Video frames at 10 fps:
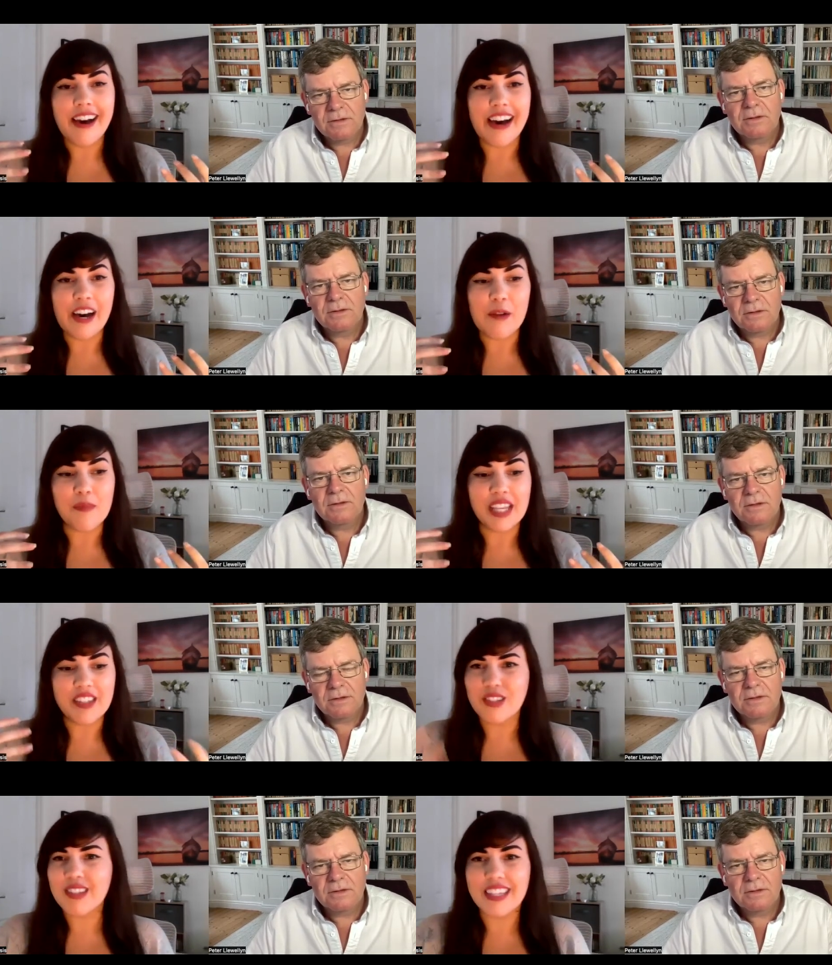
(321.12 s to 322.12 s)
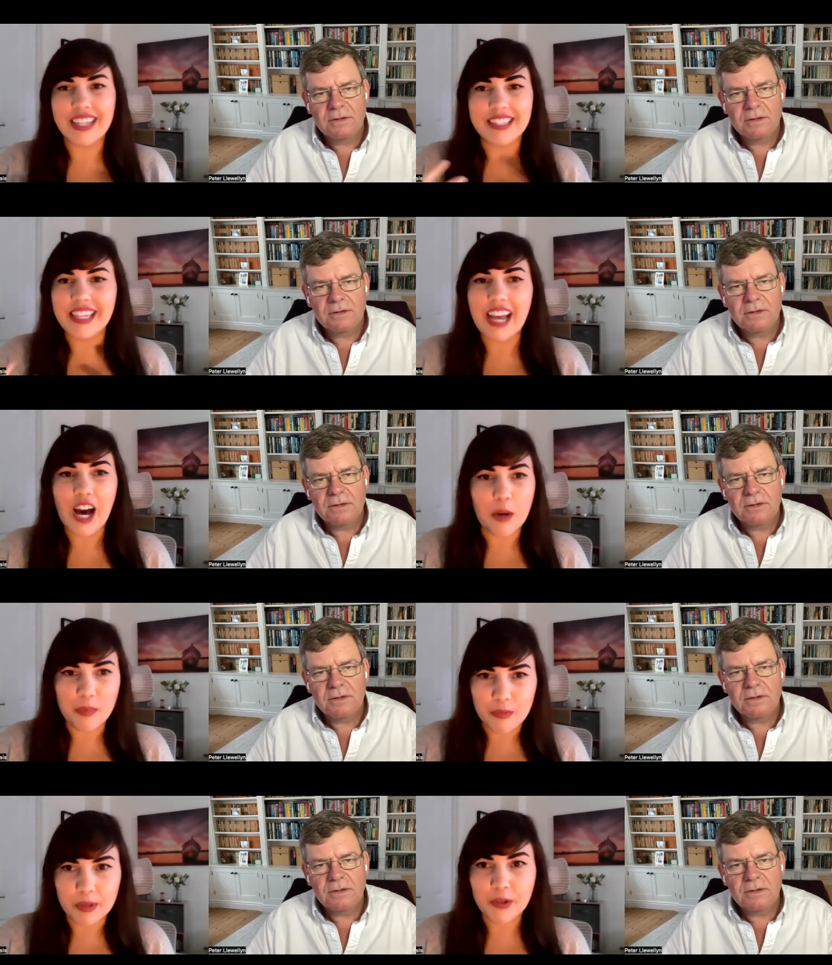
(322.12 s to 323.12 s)
Speaker 1: um, it's just it's going to help
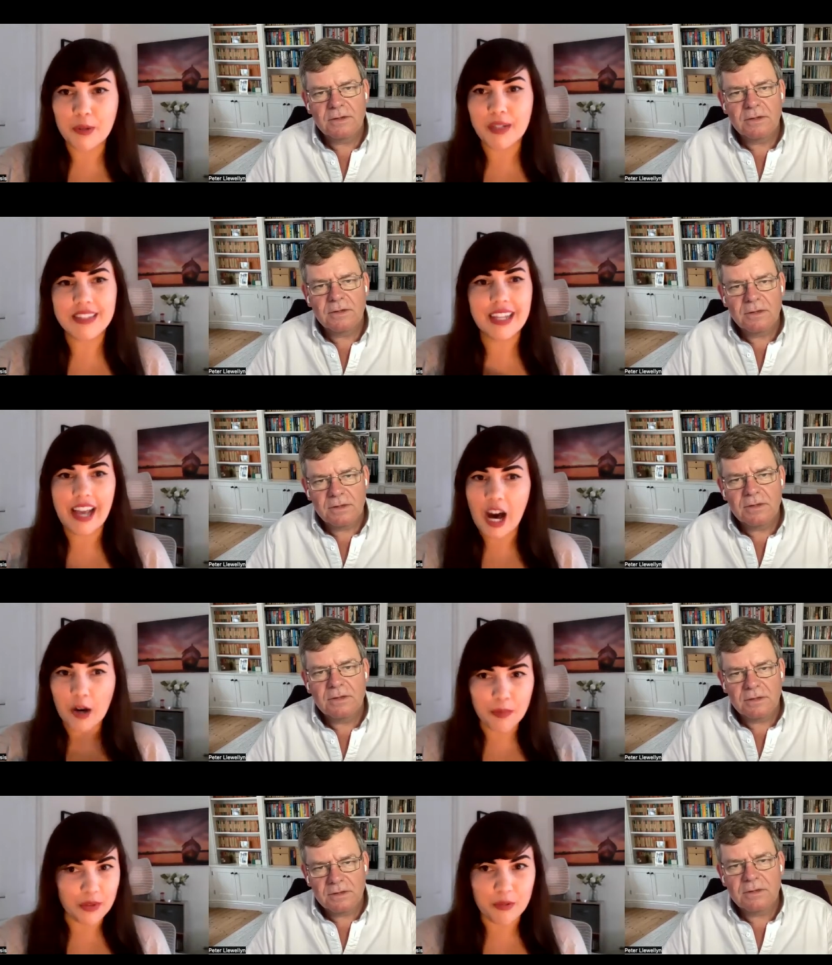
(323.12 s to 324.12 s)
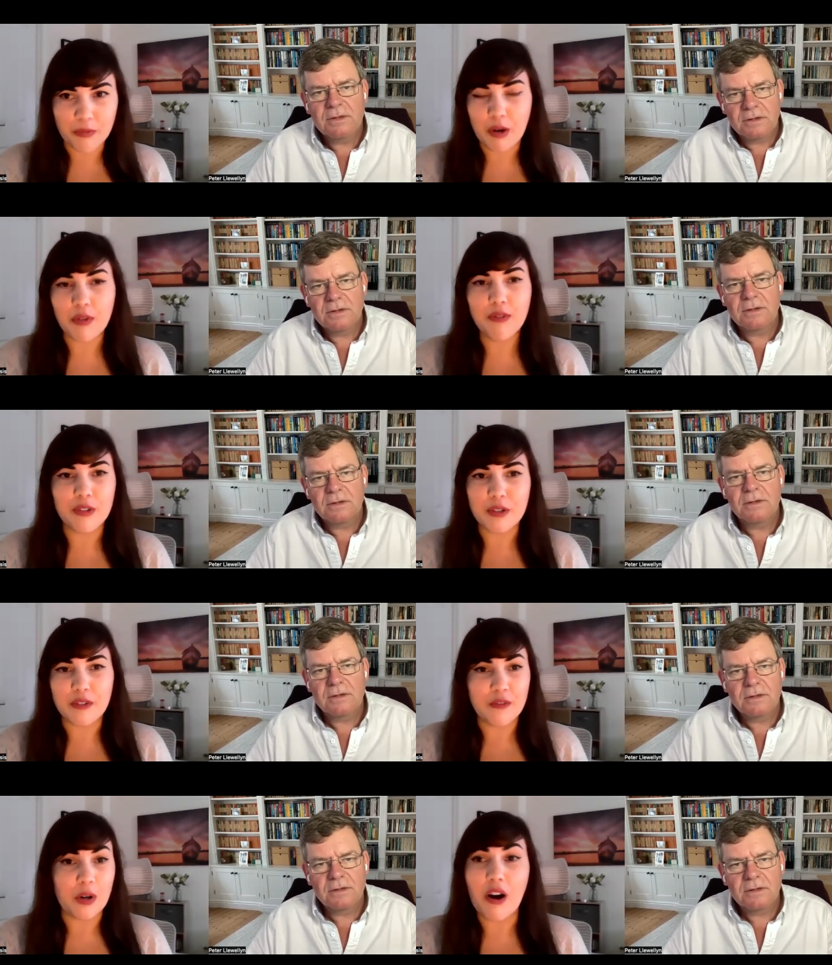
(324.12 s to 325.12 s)
with recruitment it's going to help with growth
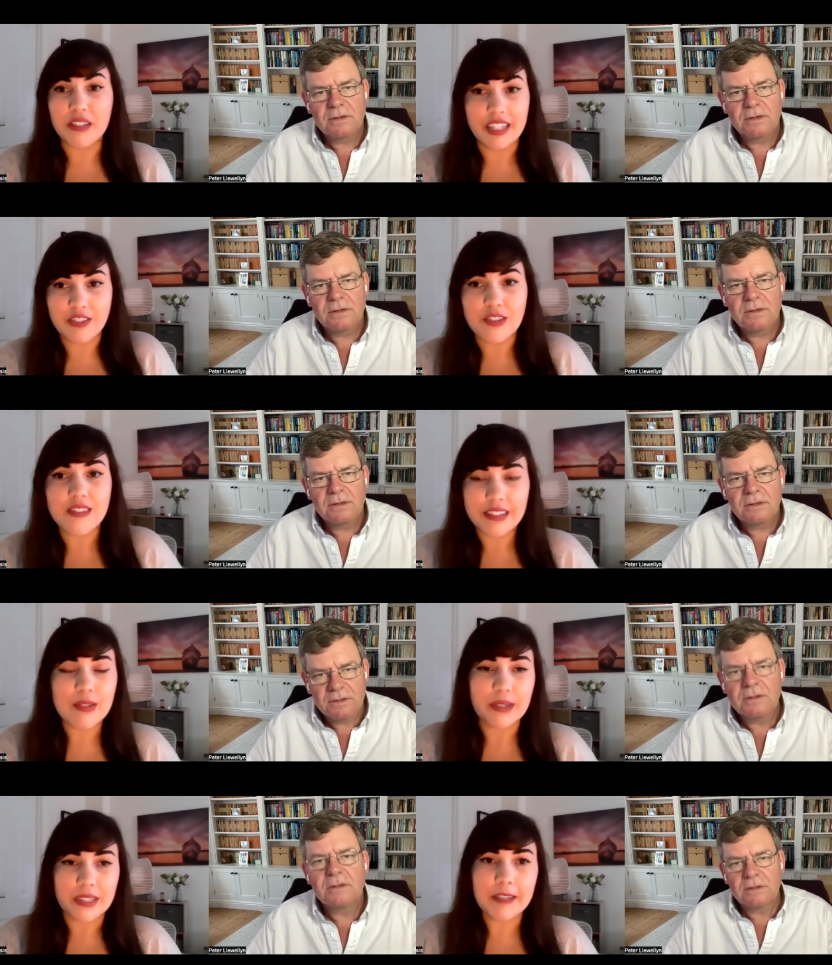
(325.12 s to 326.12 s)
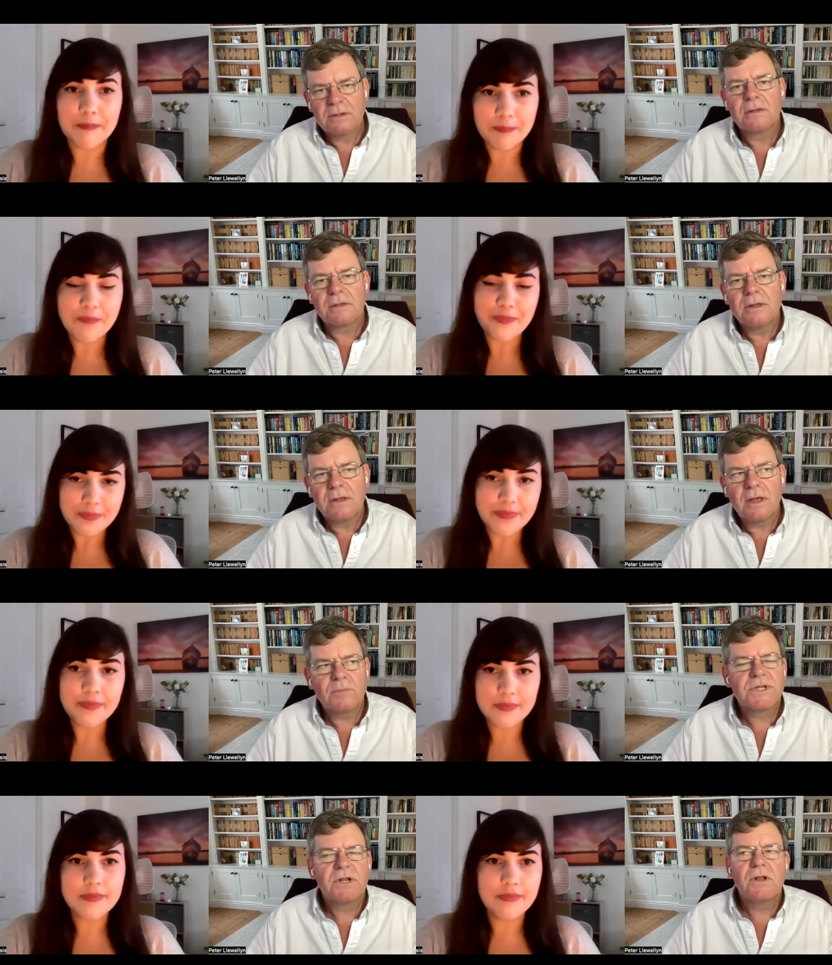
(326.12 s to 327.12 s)
for for all agencies really
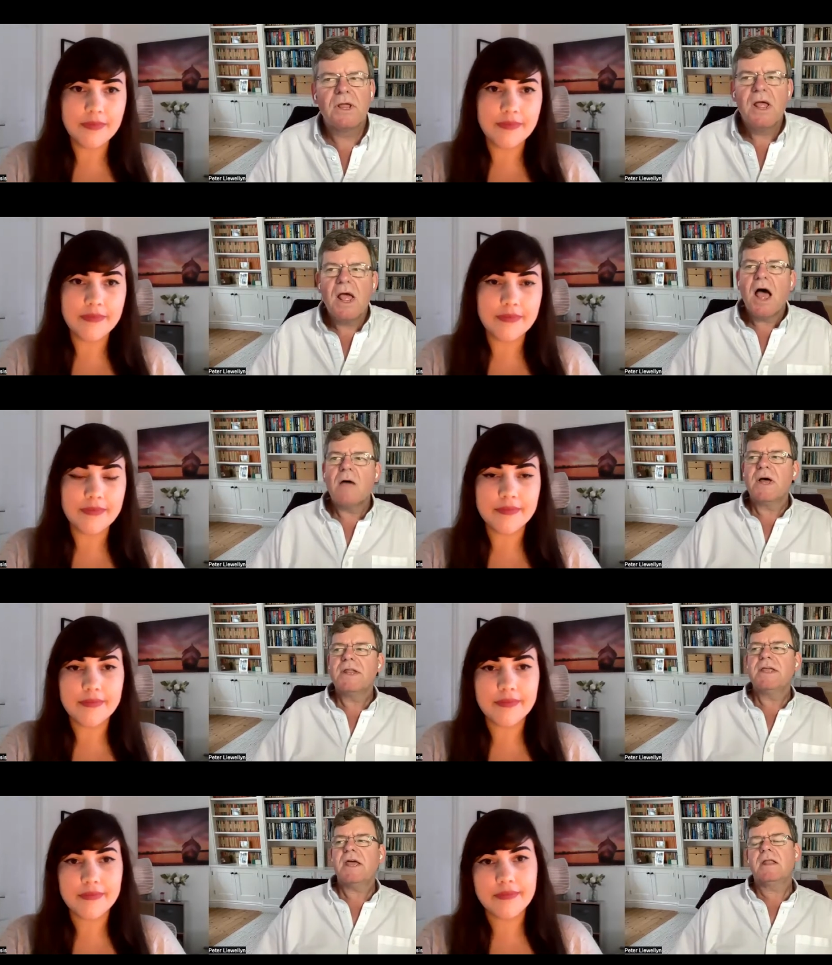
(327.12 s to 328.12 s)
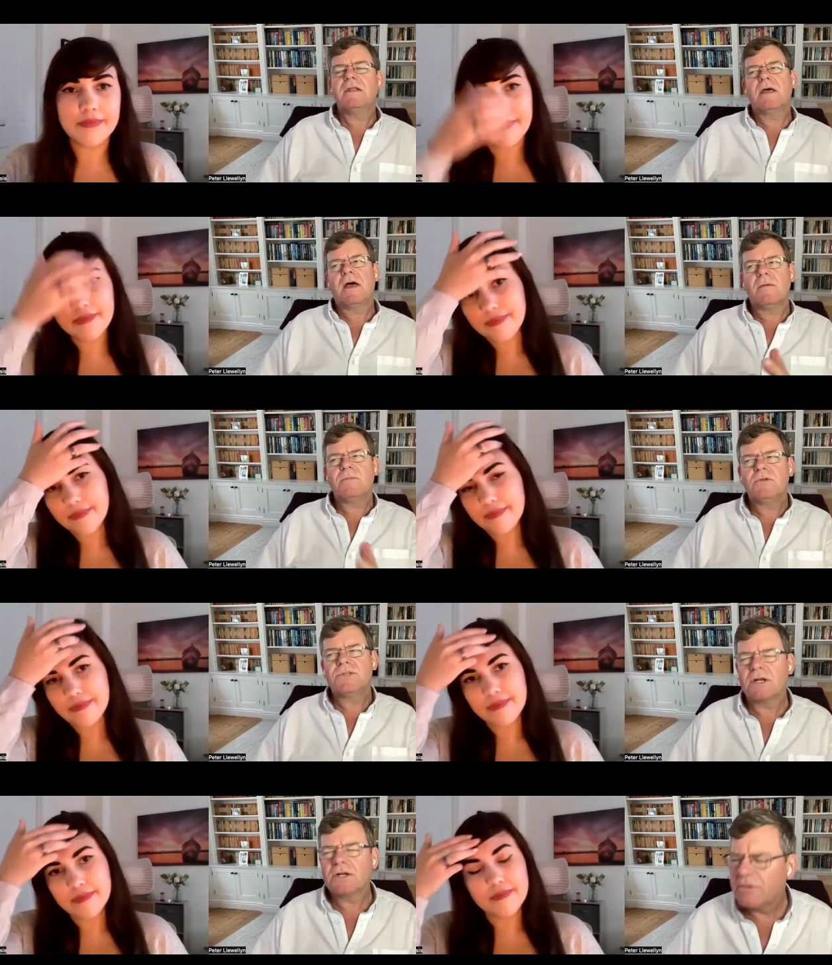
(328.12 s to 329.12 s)
Speaker 2: Absolutely. Um, and again,
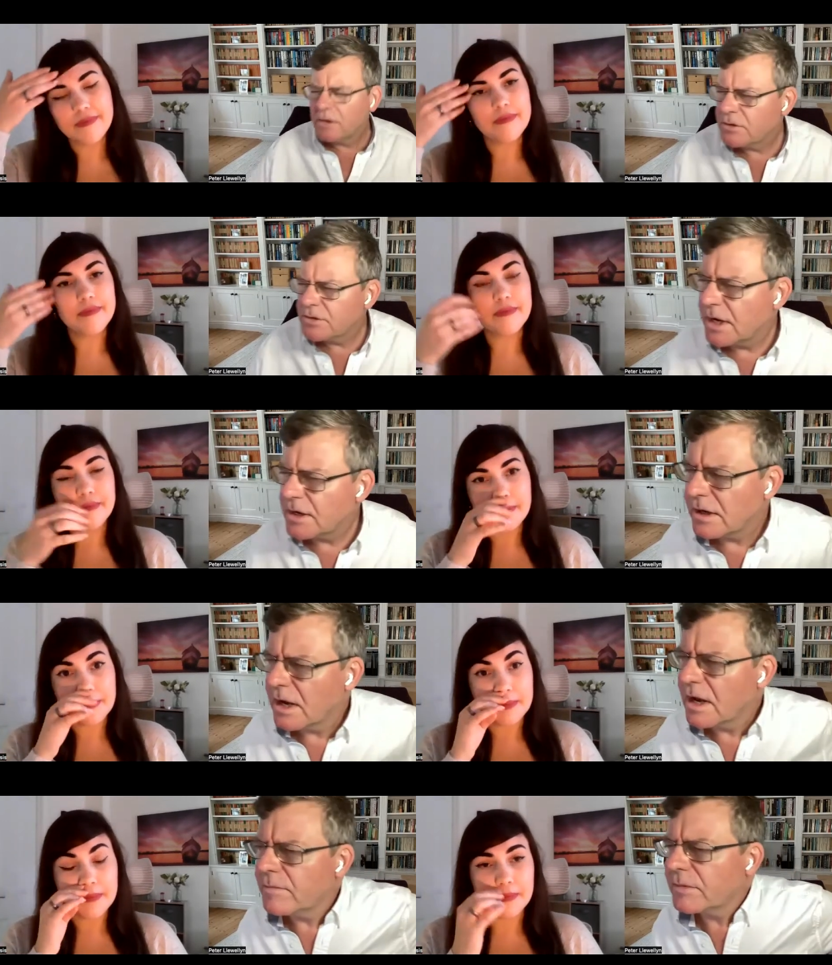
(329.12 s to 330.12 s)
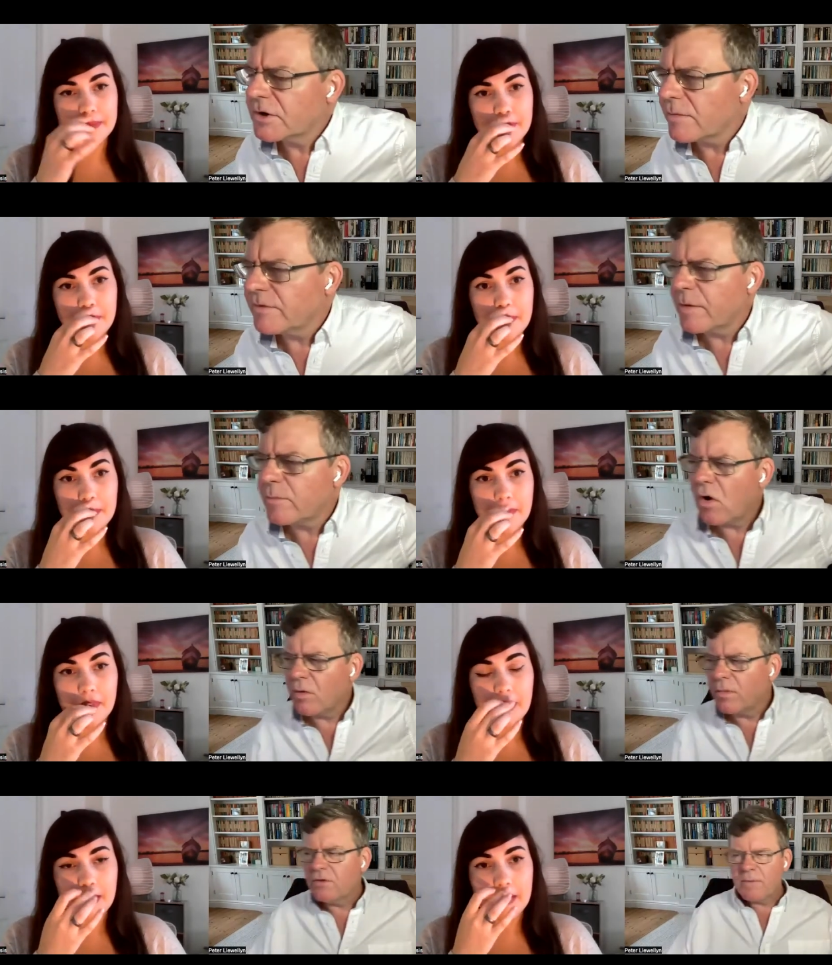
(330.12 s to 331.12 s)
um, you t- I think you said, um, correct me if
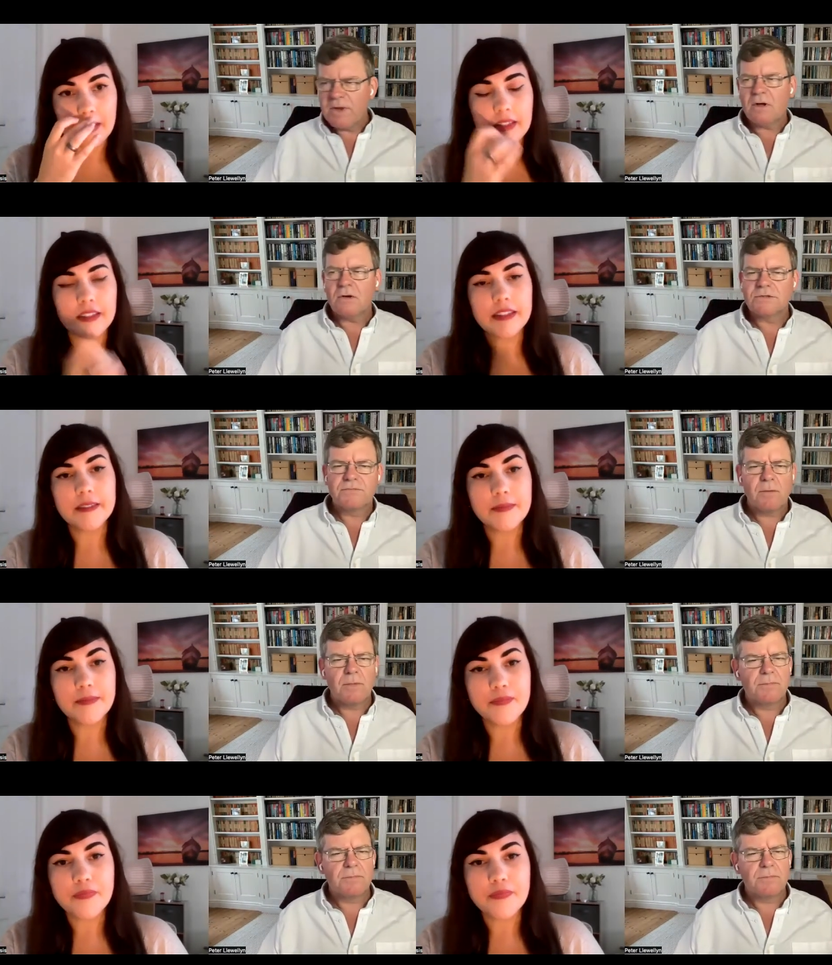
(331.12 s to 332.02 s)
I'm wrong, but you've been at Oxford